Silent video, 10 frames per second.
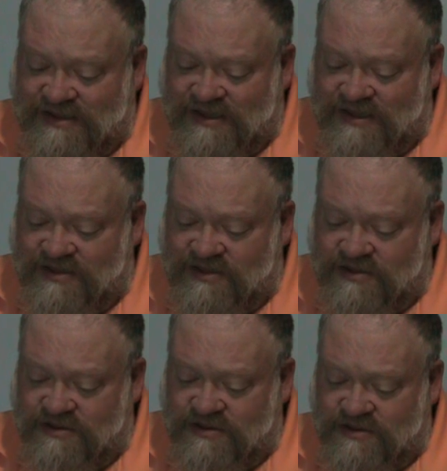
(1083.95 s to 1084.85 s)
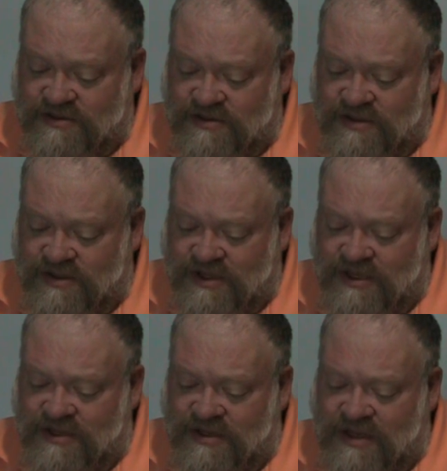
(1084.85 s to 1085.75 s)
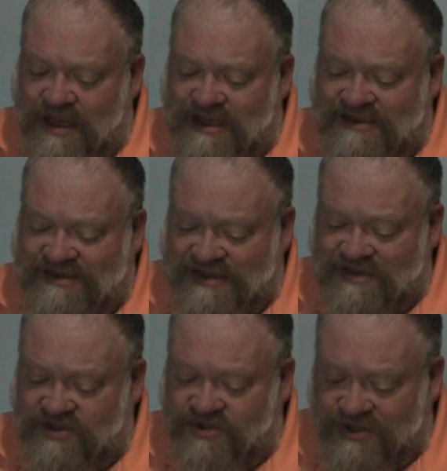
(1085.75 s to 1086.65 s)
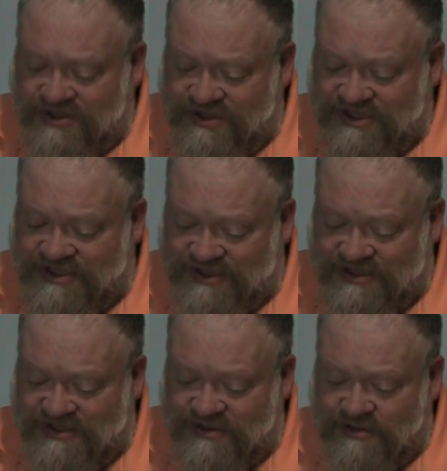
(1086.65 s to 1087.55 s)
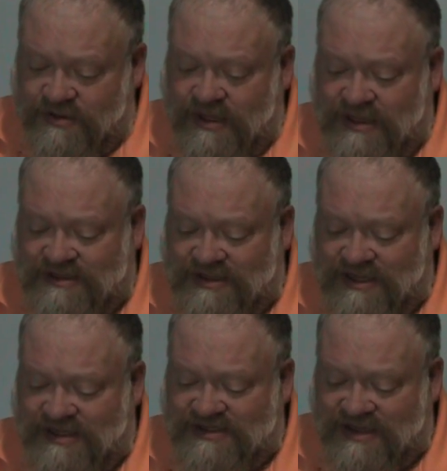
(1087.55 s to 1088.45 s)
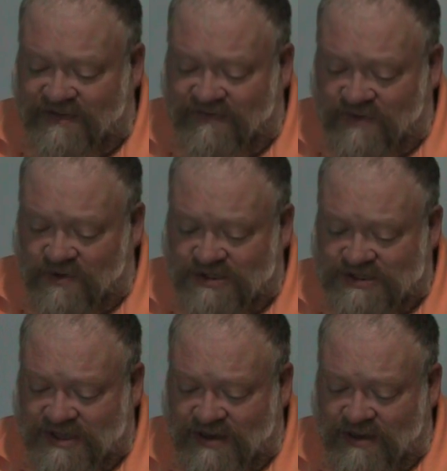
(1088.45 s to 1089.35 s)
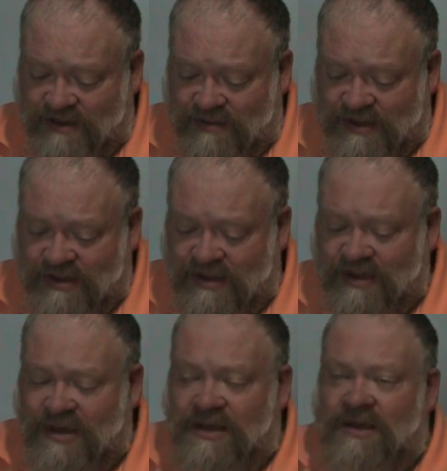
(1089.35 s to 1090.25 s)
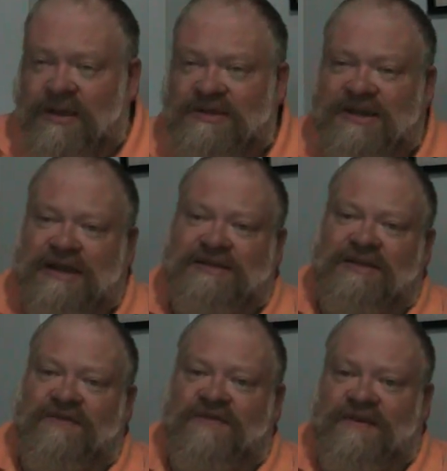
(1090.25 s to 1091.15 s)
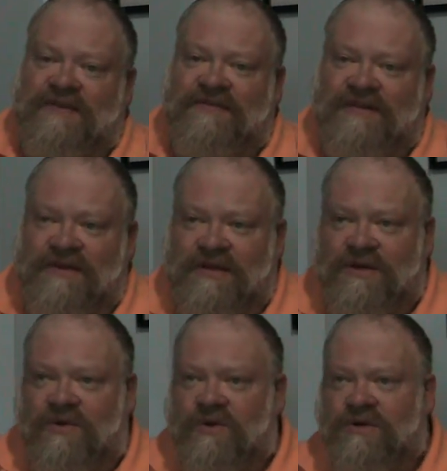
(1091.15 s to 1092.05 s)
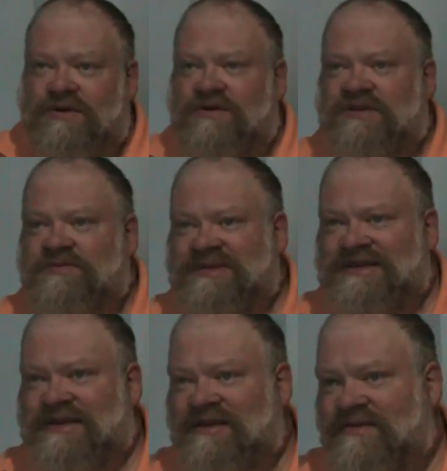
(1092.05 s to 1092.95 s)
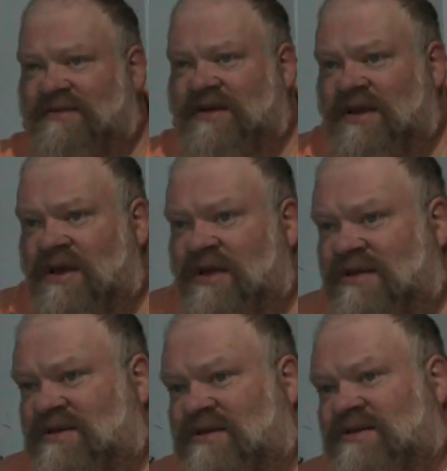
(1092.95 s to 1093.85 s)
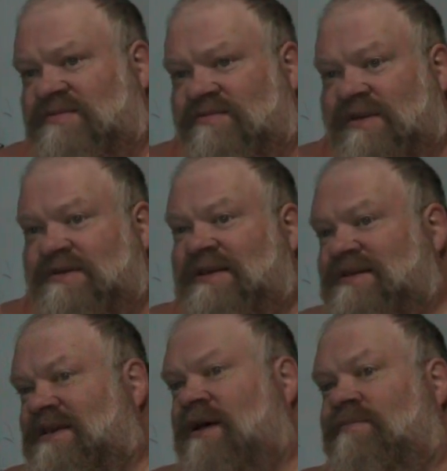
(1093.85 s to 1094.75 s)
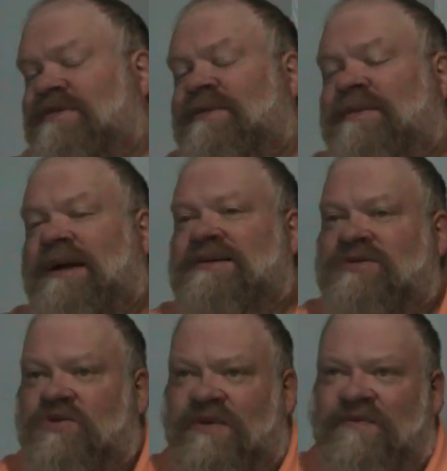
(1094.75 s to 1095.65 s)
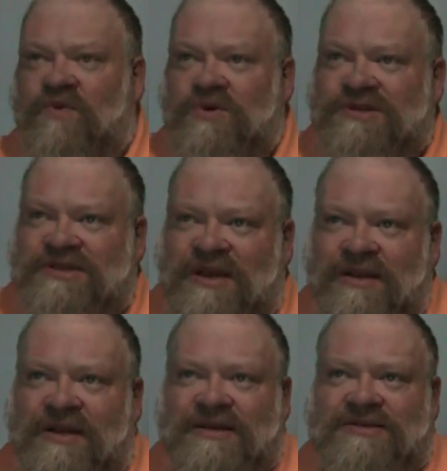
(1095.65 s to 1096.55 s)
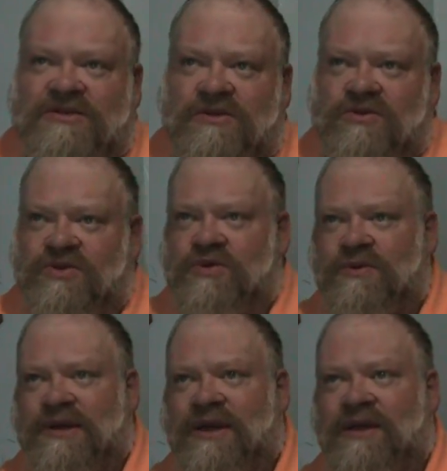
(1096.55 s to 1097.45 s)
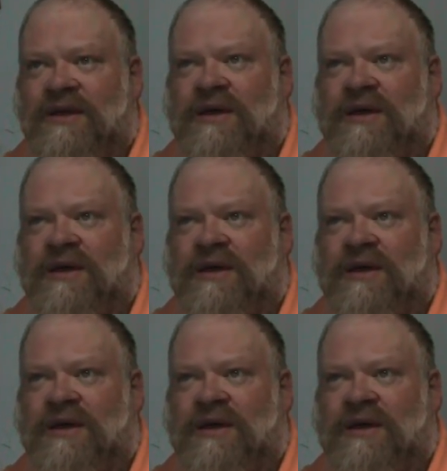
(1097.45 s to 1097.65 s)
it it as it transitions. Actually, they say the fourth Sunday, but it's actually the fifth Sunday or Christmas Eve. Because, as I said, sometimes there's only four Sundays, so they'll do a.